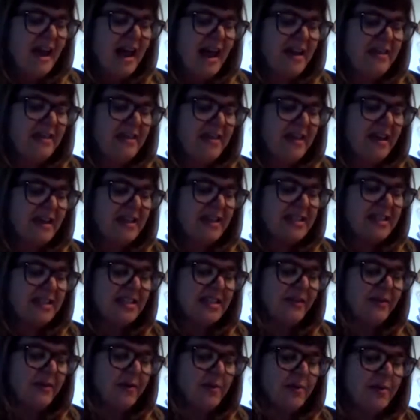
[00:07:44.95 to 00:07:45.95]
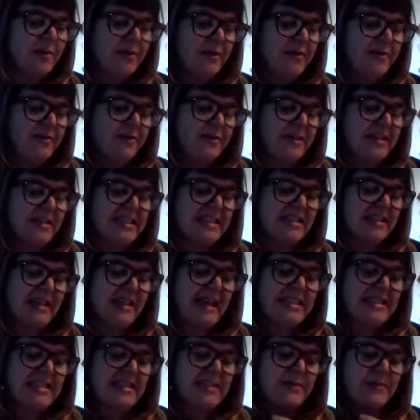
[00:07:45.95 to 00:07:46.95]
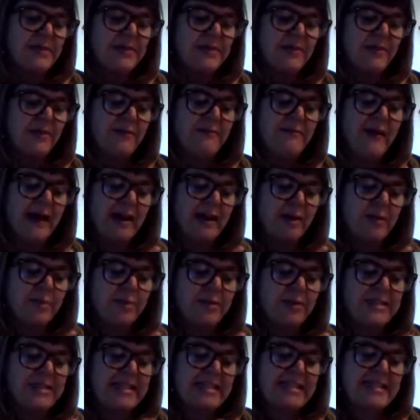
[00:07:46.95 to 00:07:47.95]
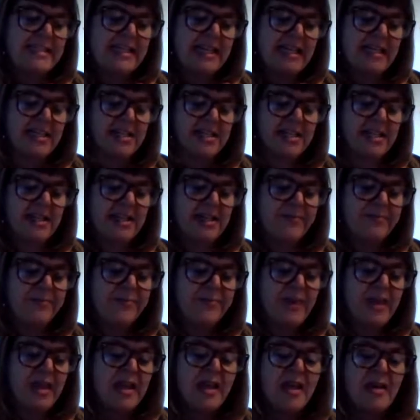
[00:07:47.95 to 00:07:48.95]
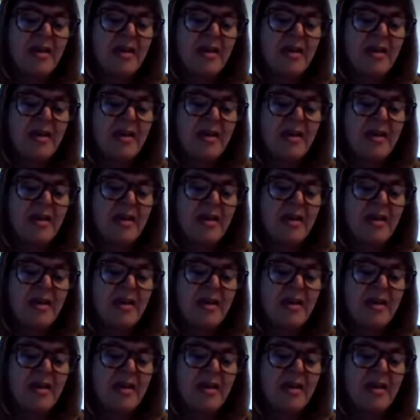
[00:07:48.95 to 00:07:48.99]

And the deliverable for this class is we do a final presentation